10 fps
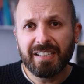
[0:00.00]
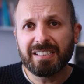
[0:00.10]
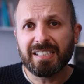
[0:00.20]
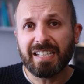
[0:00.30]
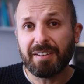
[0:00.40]

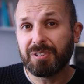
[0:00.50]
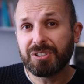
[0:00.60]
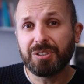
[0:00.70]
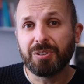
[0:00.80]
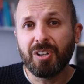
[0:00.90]
things like that for
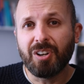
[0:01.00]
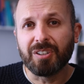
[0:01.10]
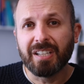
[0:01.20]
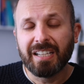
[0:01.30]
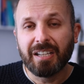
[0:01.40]
too
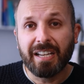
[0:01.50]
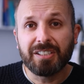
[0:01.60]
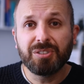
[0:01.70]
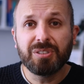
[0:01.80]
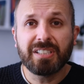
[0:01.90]
long,
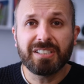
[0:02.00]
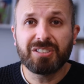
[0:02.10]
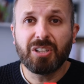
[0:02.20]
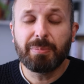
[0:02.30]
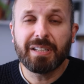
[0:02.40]
as soon as they
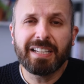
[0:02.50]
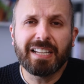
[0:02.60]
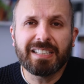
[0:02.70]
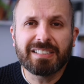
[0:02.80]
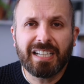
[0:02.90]
stop it, they
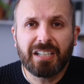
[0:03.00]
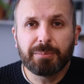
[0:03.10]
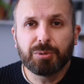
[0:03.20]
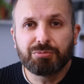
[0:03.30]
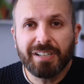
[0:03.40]
get these
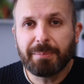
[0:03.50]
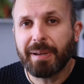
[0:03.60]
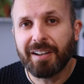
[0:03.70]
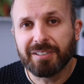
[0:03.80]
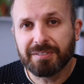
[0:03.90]
terrible
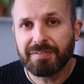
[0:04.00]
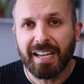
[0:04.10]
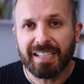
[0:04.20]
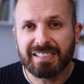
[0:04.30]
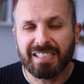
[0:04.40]
rebound
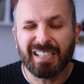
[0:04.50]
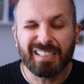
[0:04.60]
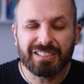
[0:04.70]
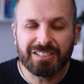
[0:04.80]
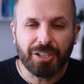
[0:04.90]
effects. And I
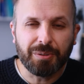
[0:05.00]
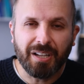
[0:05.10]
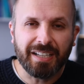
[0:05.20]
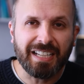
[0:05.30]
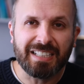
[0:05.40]
just don't
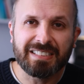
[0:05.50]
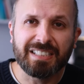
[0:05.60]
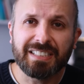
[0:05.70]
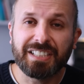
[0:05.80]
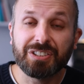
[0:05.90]
like that
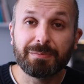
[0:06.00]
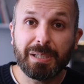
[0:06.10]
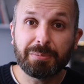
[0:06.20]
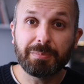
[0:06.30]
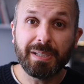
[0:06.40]
sensation of
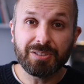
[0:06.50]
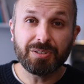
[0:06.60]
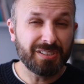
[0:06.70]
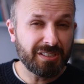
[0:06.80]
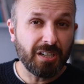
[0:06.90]
people being
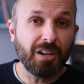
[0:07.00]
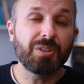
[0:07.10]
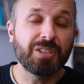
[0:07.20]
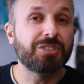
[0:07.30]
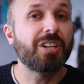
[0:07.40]
sort of
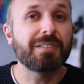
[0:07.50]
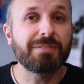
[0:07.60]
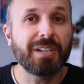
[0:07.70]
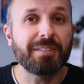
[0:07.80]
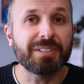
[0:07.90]
stuck on a drug
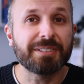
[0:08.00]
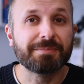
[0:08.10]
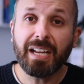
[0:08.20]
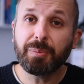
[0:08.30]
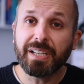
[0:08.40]
forever.
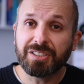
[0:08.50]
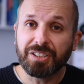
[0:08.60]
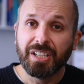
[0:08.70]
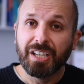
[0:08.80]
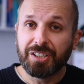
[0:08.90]
Anyway,
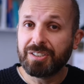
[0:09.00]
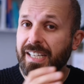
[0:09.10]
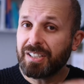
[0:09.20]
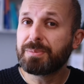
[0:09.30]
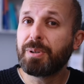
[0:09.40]
so you
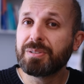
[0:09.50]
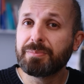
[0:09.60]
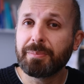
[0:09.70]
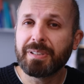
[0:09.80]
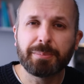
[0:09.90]
take those proton
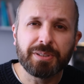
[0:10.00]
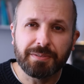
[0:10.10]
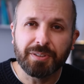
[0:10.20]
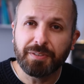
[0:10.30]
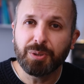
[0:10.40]
pump inhibitors
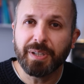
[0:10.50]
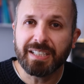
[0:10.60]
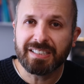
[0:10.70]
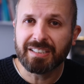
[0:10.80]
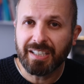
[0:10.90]
for a few
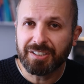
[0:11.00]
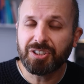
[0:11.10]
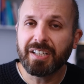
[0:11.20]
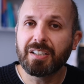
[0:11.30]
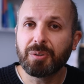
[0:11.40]
weeks and
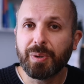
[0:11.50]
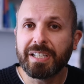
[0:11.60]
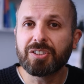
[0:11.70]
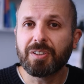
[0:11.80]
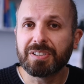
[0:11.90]
try and
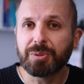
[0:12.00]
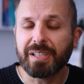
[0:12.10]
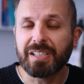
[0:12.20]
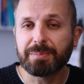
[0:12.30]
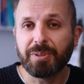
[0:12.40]
wean it off as
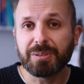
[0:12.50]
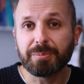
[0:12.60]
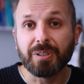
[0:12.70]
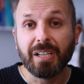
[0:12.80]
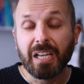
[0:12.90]
quickly as
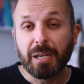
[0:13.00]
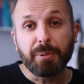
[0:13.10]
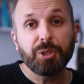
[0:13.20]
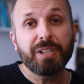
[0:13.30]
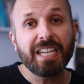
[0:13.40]
possible. But you